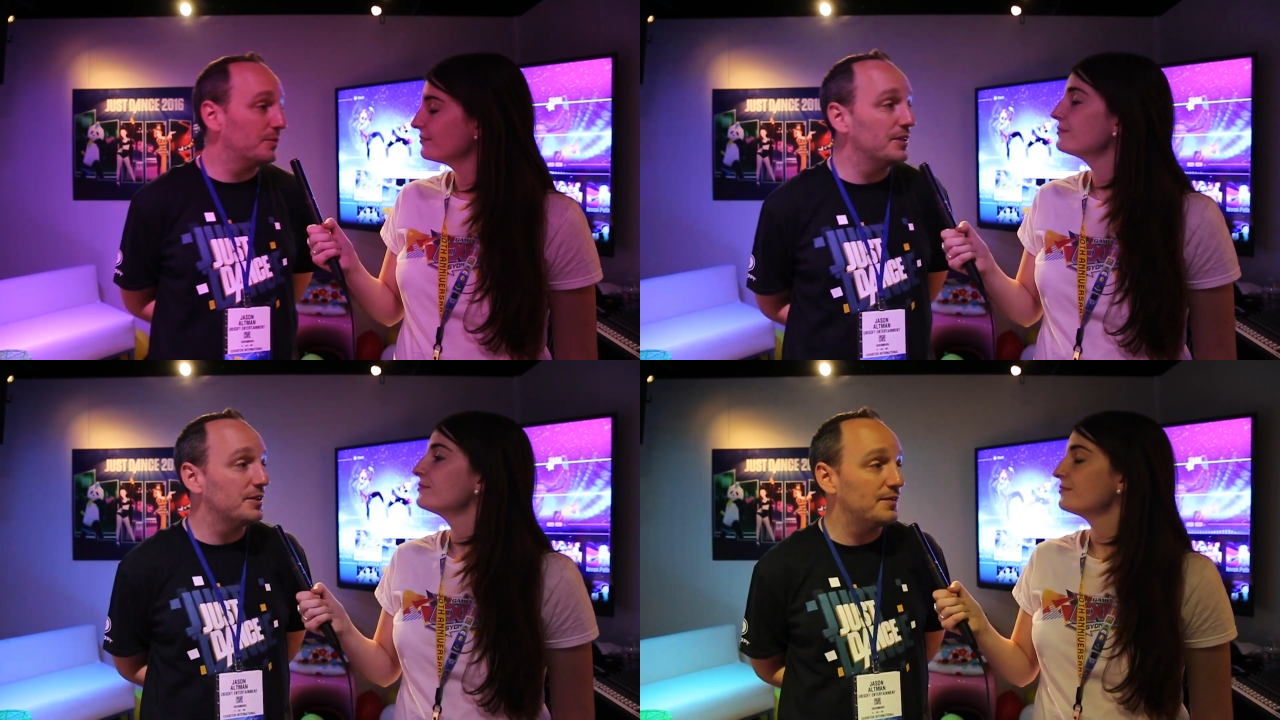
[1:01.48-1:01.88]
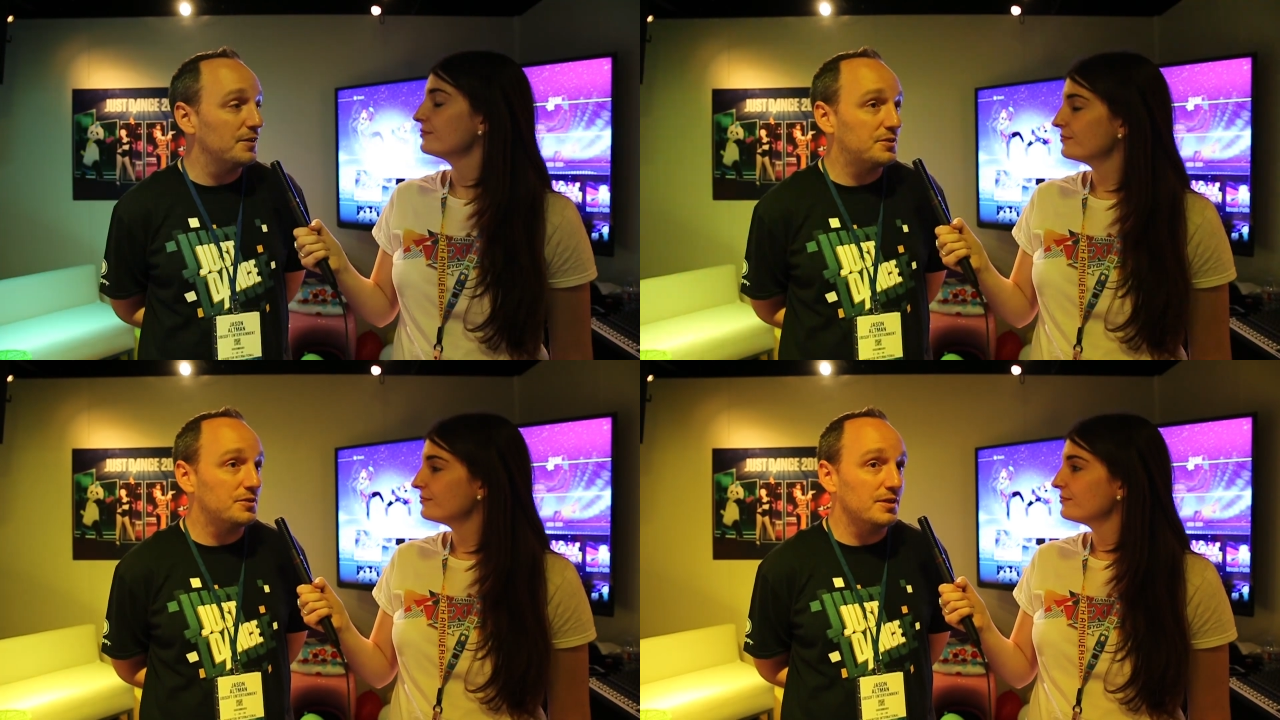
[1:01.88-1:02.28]
Speaker 1: Windows
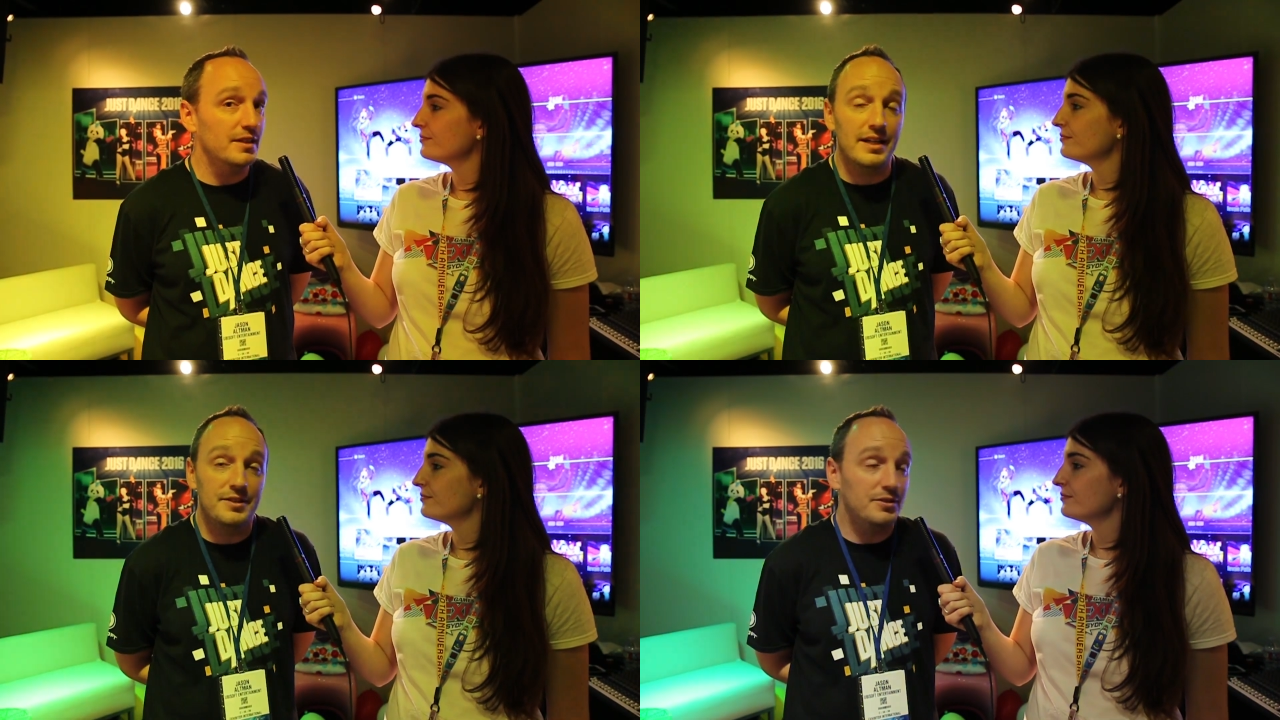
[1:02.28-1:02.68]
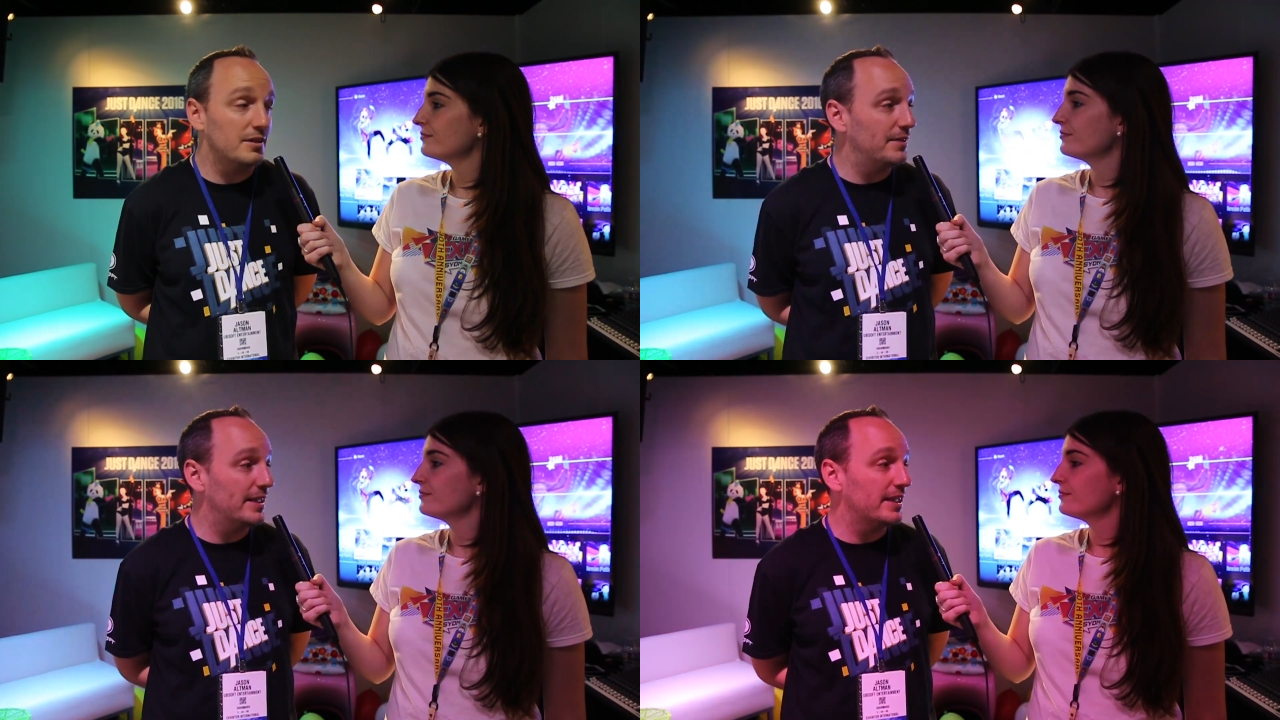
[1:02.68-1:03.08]
Phone store, and you are
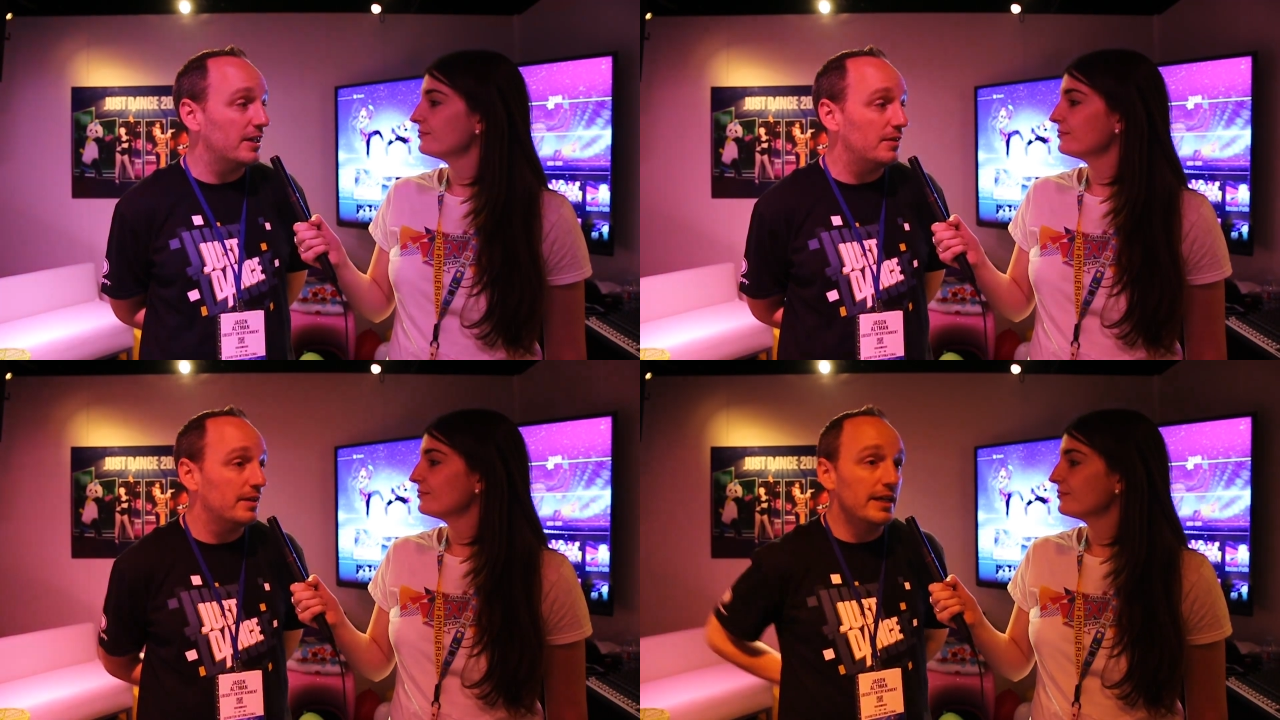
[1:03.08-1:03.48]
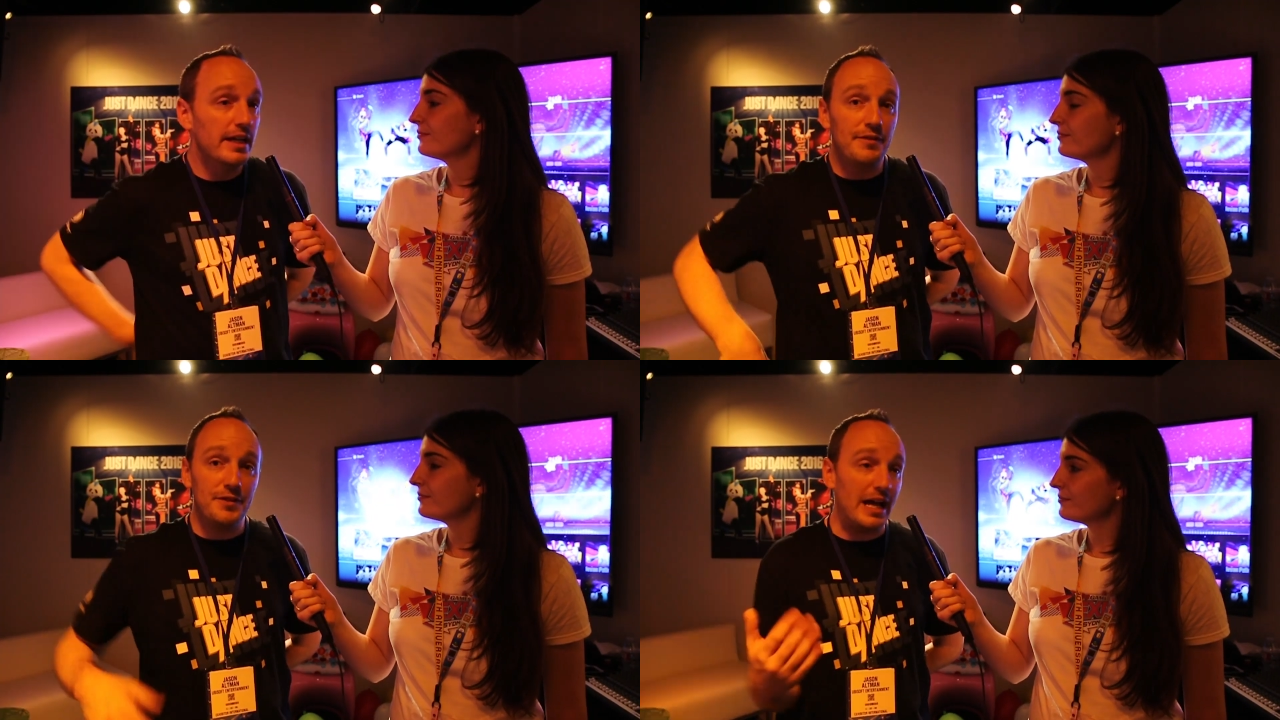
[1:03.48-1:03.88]
ready to go.
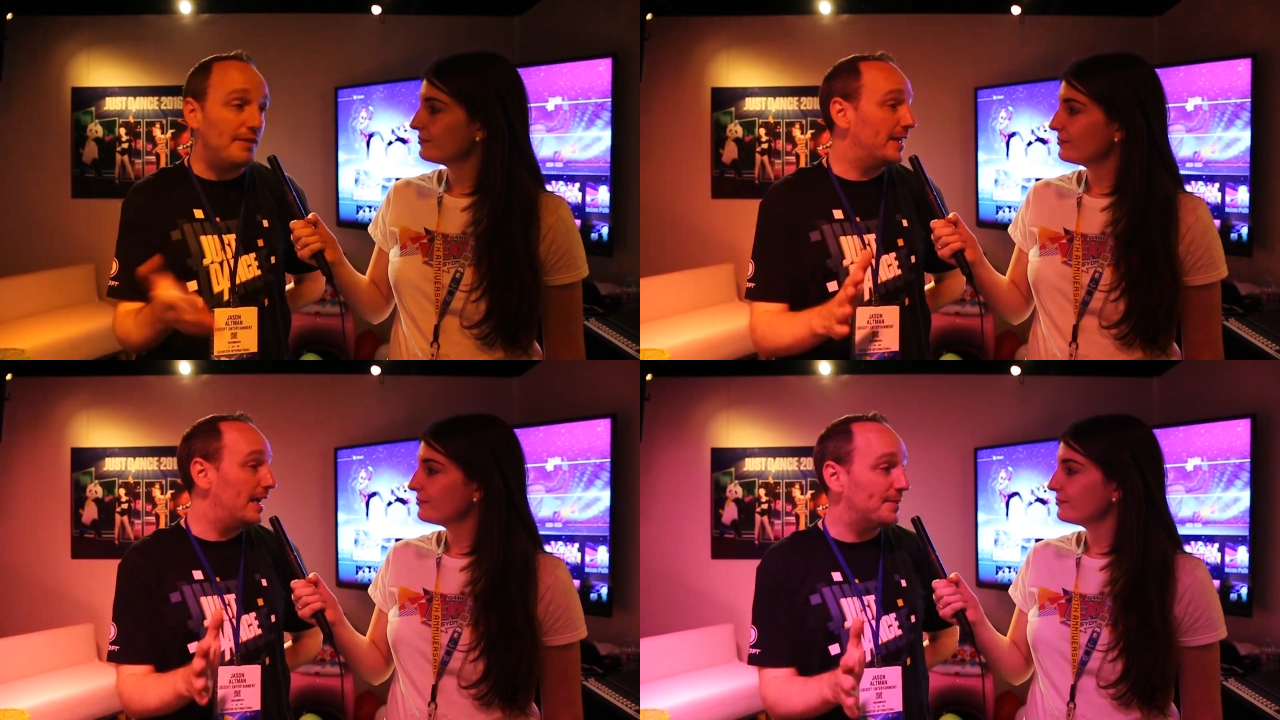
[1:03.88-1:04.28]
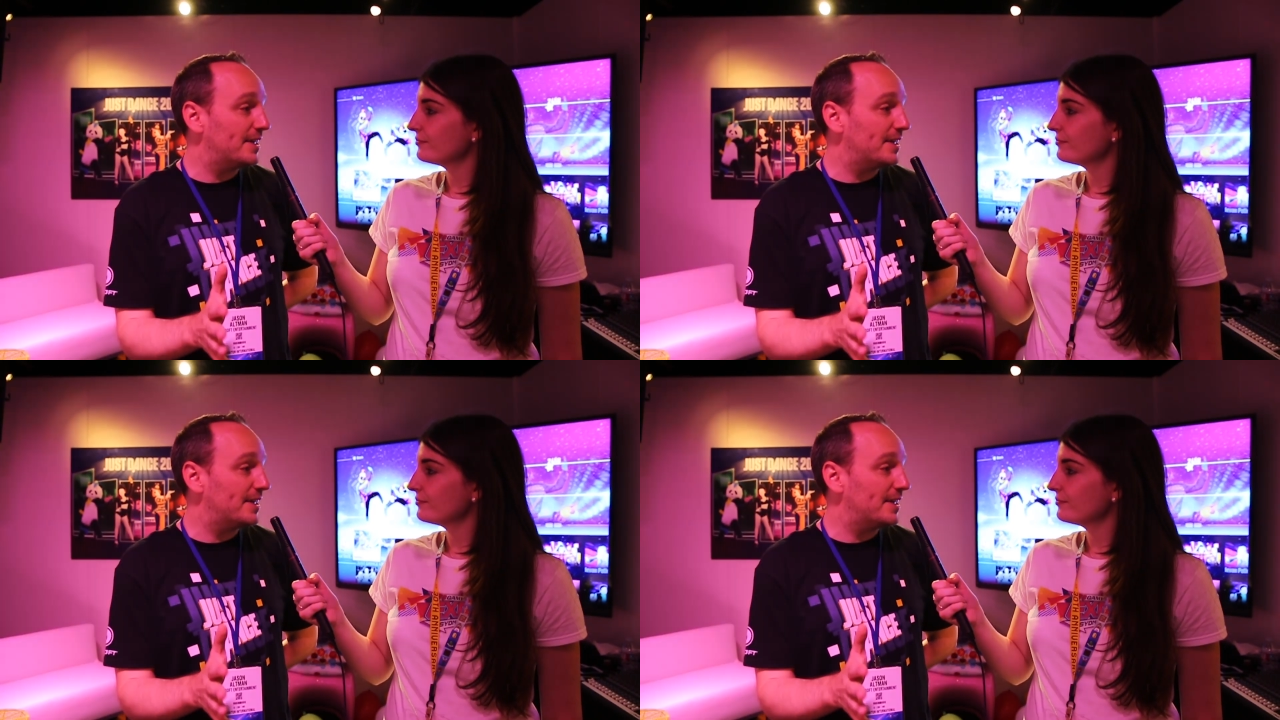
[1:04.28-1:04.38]
If you have a camera